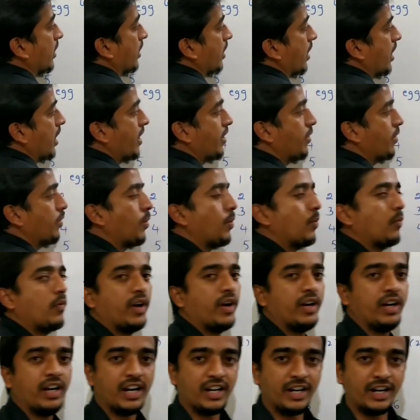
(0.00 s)
are
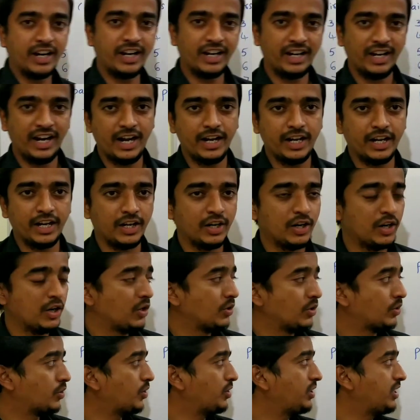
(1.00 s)
119.
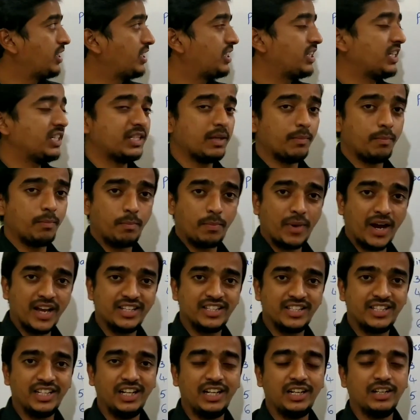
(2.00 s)
So this is a
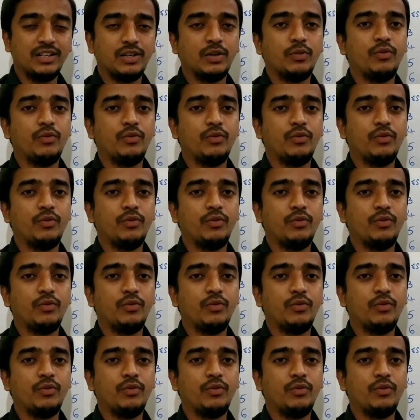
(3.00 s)
puzzle